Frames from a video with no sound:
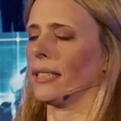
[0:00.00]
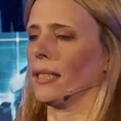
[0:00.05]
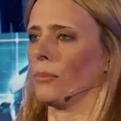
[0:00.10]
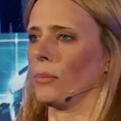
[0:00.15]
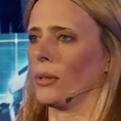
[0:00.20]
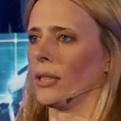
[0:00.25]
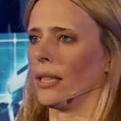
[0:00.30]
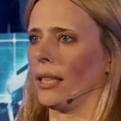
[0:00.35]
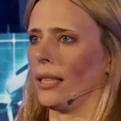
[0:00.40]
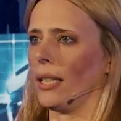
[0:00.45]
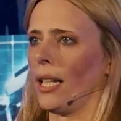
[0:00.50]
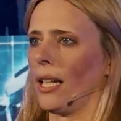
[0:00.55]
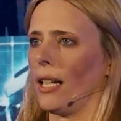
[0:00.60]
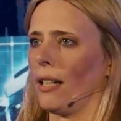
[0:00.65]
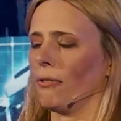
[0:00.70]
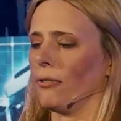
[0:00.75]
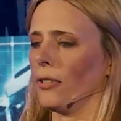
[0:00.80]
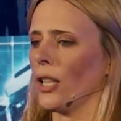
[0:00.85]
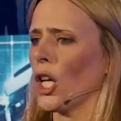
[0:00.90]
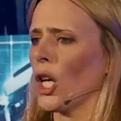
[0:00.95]
teams that
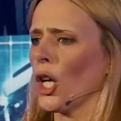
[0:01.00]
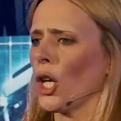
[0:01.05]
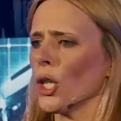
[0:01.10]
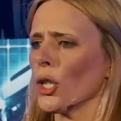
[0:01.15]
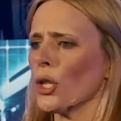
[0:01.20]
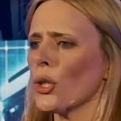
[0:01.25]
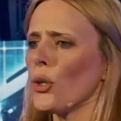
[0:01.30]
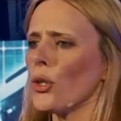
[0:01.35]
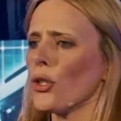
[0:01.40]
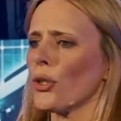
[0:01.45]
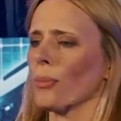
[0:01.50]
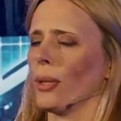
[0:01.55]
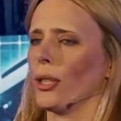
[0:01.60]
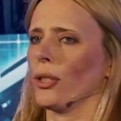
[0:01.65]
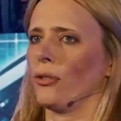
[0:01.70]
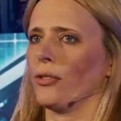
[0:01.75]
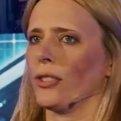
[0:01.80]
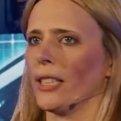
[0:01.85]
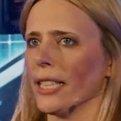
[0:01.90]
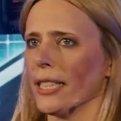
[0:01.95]
have huge
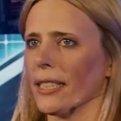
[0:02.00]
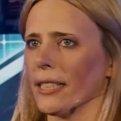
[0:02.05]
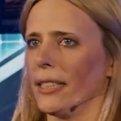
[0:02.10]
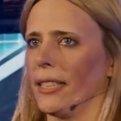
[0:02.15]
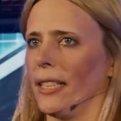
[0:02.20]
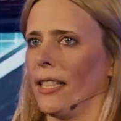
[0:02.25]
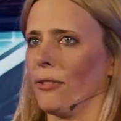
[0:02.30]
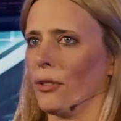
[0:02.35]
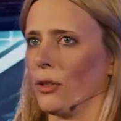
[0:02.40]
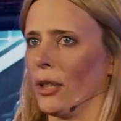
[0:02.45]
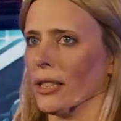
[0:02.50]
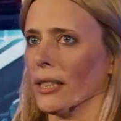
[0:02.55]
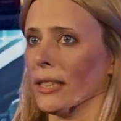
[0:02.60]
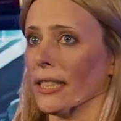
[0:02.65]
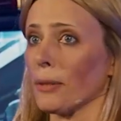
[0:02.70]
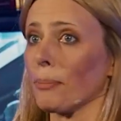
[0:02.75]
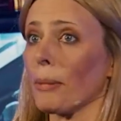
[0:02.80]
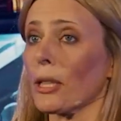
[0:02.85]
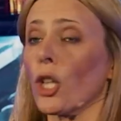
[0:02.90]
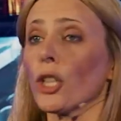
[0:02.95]
amount of data they have to
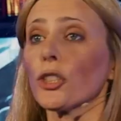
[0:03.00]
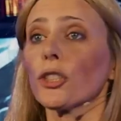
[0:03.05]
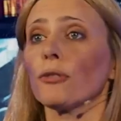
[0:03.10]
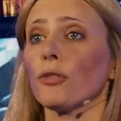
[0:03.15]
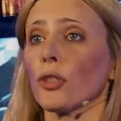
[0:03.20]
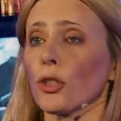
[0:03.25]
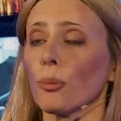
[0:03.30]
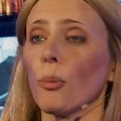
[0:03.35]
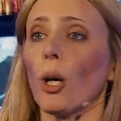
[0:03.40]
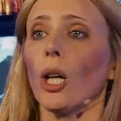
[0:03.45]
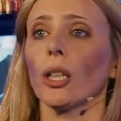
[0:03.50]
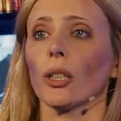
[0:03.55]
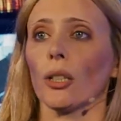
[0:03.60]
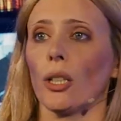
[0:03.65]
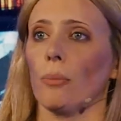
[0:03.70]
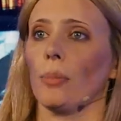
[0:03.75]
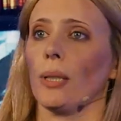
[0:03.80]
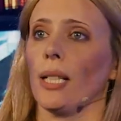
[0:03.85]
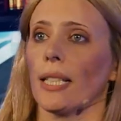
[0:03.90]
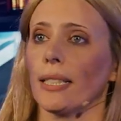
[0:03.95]
analyze, but also for smaller
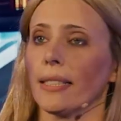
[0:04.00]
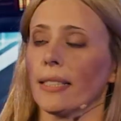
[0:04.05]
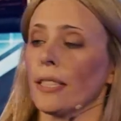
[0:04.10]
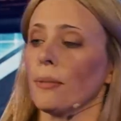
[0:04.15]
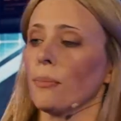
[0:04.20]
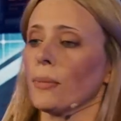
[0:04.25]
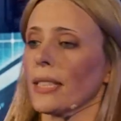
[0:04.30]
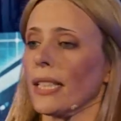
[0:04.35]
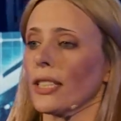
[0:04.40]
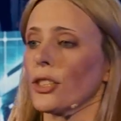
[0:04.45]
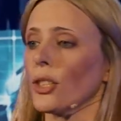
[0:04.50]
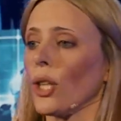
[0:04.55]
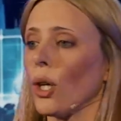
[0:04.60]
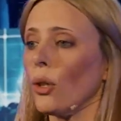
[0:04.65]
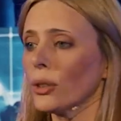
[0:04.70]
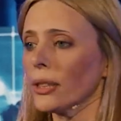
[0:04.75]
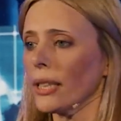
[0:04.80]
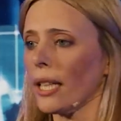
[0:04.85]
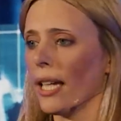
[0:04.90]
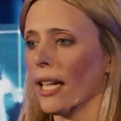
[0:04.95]
compliance teams that
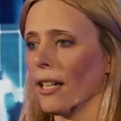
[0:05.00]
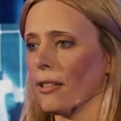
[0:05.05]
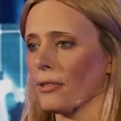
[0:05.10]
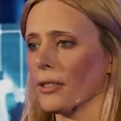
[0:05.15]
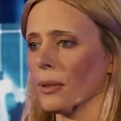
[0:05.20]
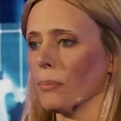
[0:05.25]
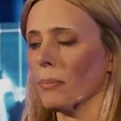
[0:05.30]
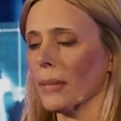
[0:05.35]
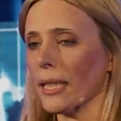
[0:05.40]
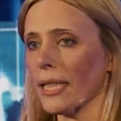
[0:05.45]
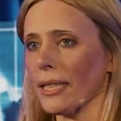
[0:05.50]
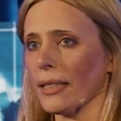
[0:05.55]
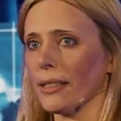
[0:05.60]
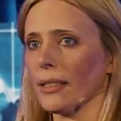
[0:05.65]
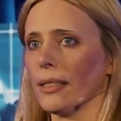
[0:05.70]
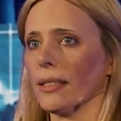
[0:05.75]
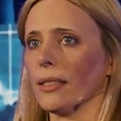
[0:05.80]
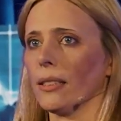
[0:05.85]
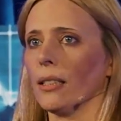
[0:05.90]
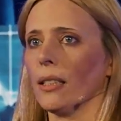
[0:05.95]
don't have the
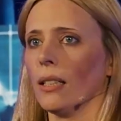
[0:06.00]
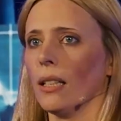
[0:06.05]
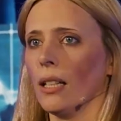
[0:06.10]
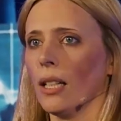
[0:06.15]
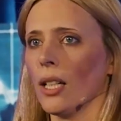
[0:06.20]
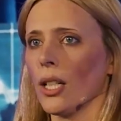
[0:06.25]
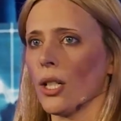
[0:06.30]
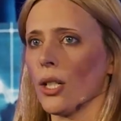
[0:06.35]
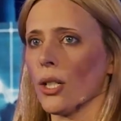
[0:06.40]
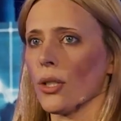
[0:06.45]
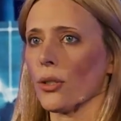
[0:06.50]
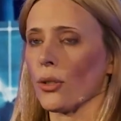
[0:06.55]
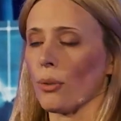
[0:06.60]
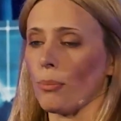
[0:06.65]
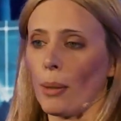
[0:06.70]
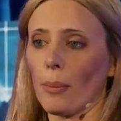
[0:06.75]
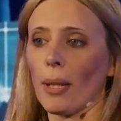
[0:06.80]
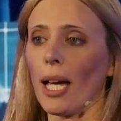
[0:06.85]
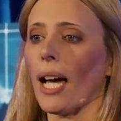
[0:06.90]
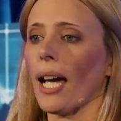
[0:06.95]
means to
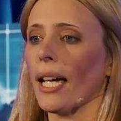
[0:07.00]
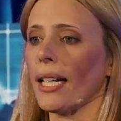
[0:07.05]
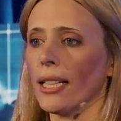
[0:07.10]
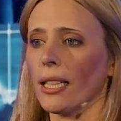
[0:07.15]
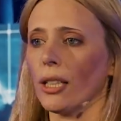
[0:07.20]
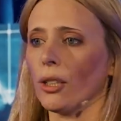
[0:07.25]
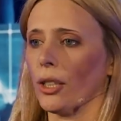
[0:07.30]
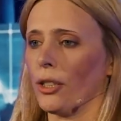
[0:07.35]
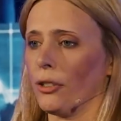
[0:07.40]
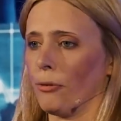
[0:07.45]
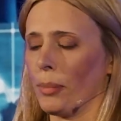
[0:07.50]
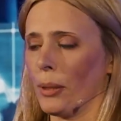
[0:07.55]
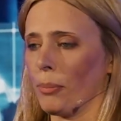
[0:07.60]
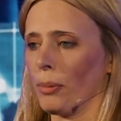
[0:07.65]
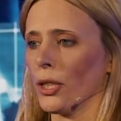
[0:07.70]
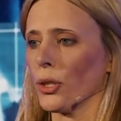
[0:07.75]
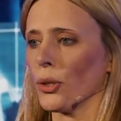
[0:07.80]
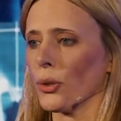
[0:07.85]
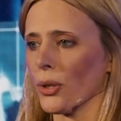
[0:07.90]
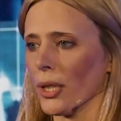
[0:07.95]
maybe hire a lot of
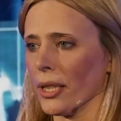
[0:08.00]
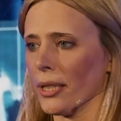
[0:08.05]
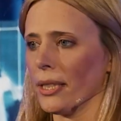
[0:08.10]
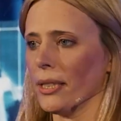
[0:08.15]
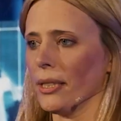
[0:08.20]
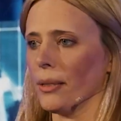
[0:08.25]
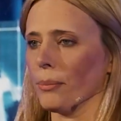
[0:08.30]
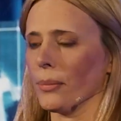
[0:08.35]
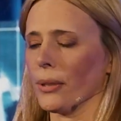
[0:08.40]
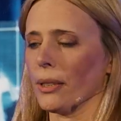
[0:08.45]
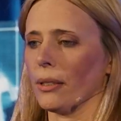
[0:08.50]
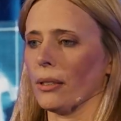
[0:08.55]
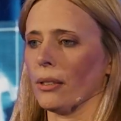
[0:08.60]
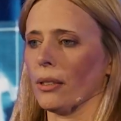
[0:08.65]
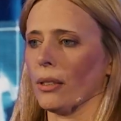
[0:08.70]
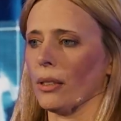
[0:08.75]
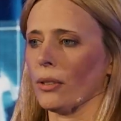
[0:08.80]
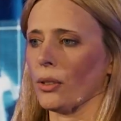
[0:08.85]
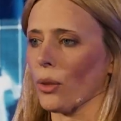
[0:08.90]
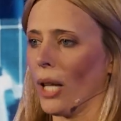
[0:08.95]
people into their teams
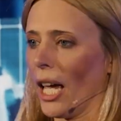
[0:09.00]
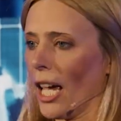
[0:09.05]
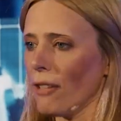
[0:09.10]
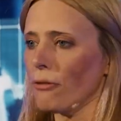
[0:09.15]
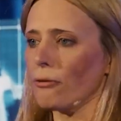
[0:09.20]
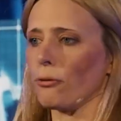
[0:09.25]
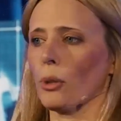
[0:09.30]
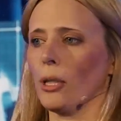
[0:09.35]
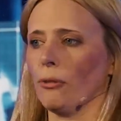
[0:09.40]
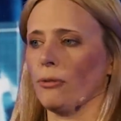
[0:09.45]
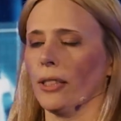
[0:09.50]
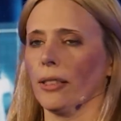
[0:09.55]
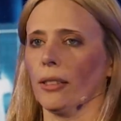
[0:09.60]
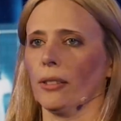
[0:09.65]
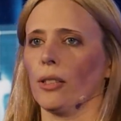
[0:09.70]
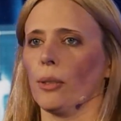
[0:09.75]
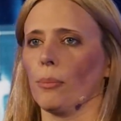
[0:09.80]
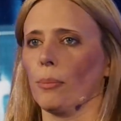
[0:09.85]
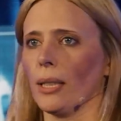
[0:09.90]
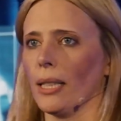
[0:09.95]
to have
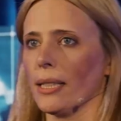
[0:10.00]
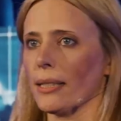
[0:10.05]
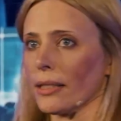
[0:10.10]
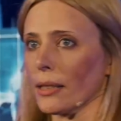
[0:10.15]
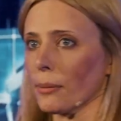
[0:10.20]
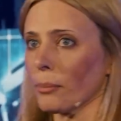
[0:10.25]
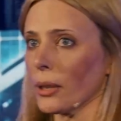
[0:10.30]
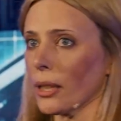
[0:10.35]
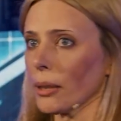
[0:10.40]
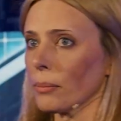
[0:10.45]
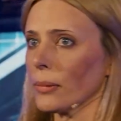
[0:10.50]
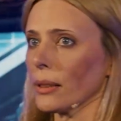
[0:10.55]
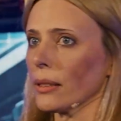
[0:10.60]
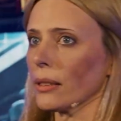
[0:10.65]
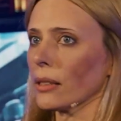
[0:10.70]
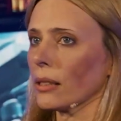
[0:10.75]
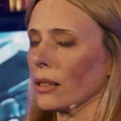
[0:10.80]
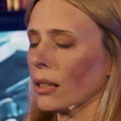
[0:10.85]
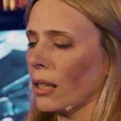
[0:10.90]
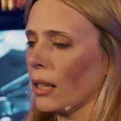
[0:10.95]
well-funded compliance
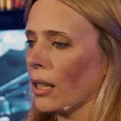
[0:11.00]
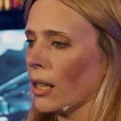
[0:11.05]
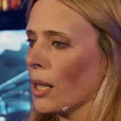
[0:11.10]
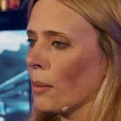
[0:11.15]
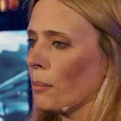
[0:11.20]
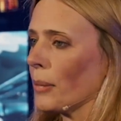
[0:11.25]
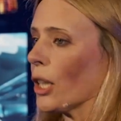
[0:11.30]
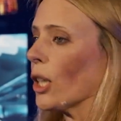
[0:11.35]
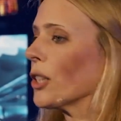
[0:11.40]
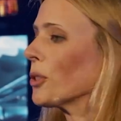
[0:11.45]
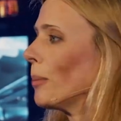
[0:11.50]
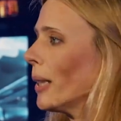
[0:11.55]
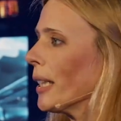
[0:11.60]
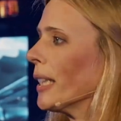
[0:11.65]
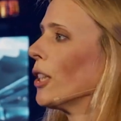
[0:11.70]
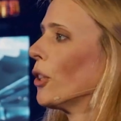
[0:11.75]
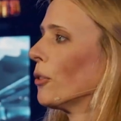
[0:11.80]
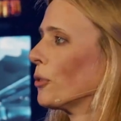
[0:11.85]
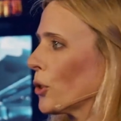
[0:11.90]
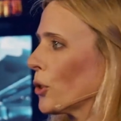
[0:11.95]
departments. Because many